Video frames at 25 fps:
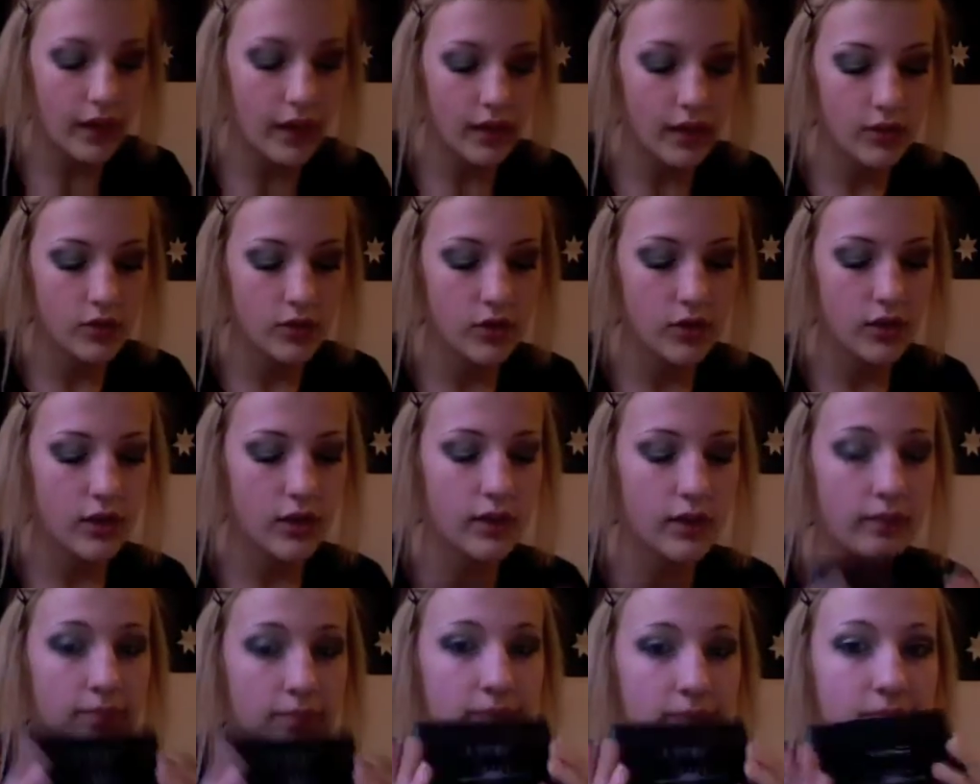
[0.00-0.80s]
So
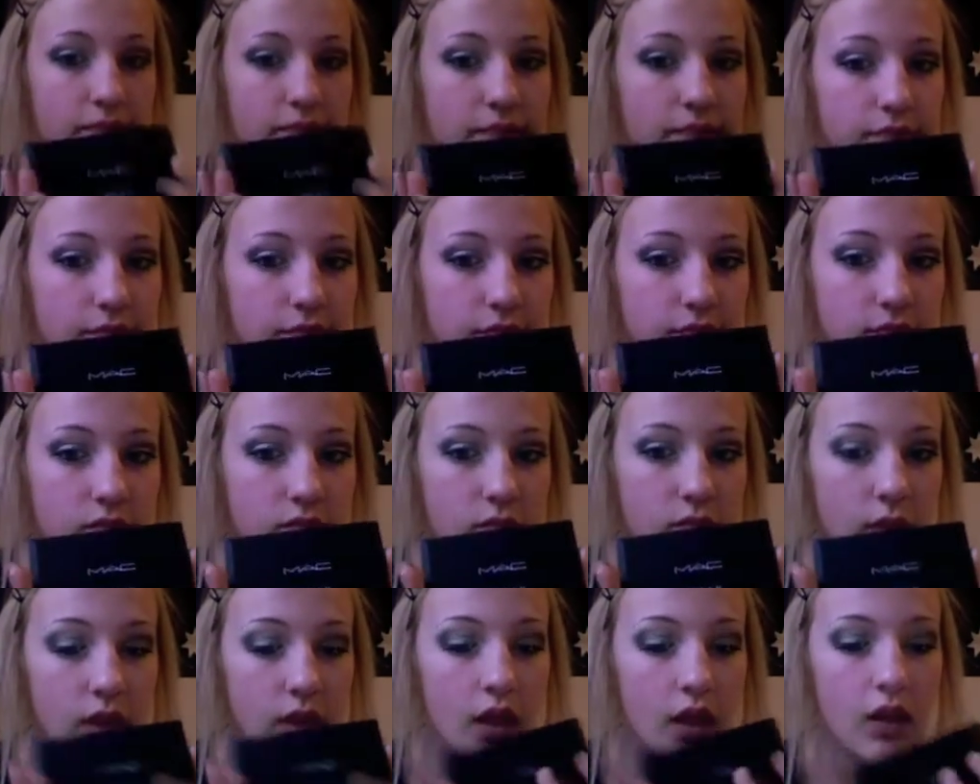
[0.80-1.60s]
yeah,
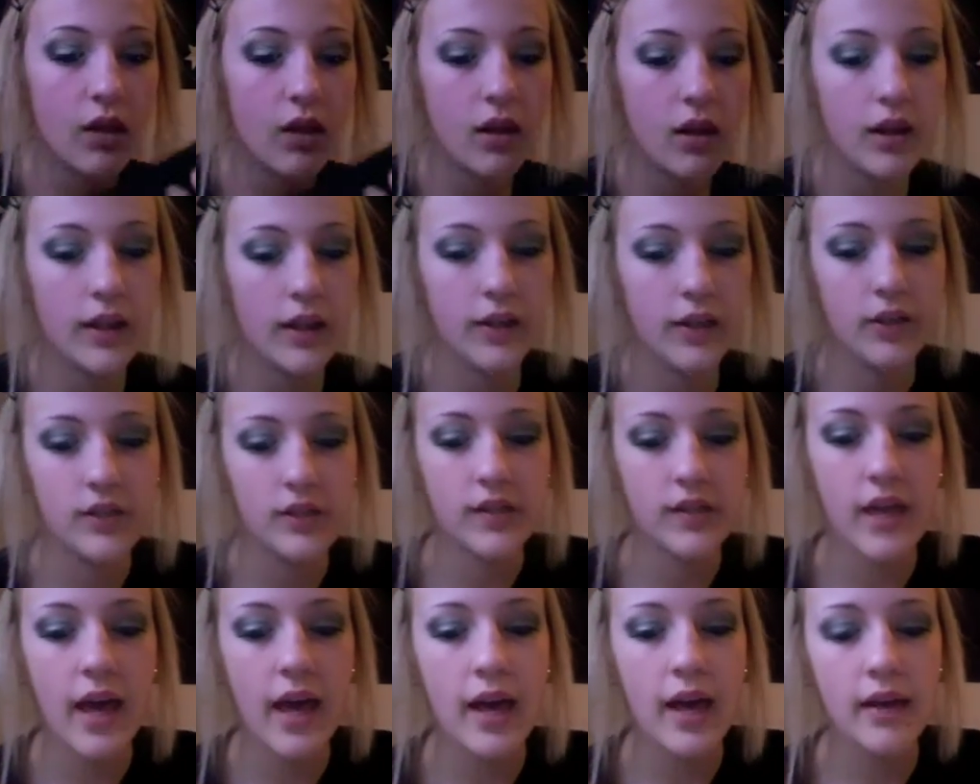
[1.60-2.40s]
I use
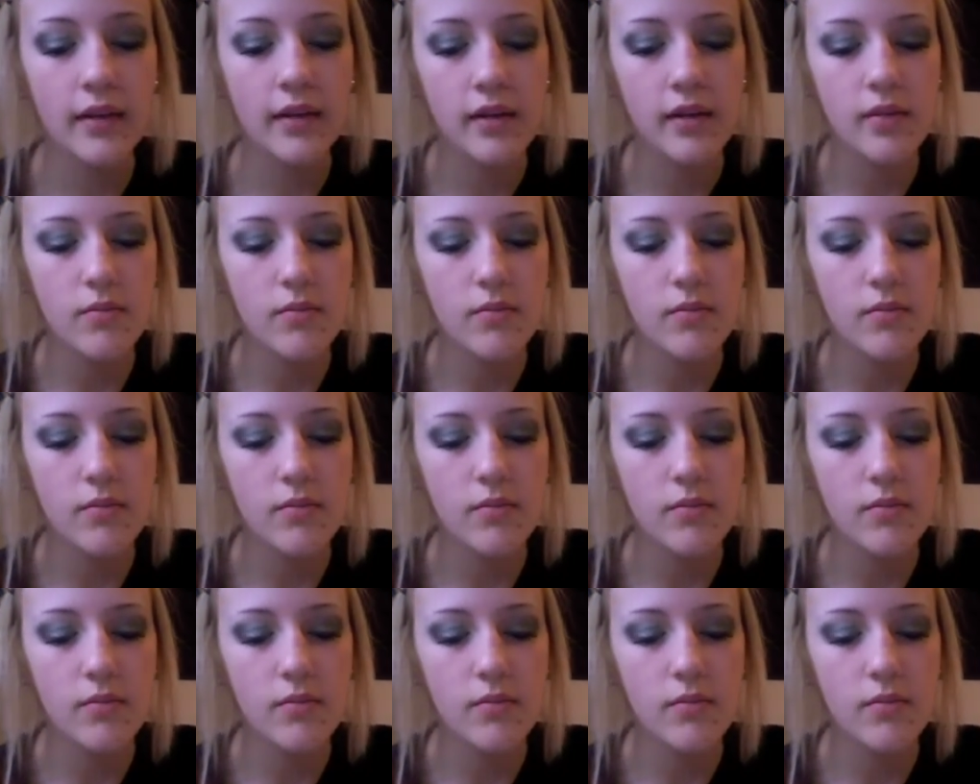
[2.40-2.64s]
that.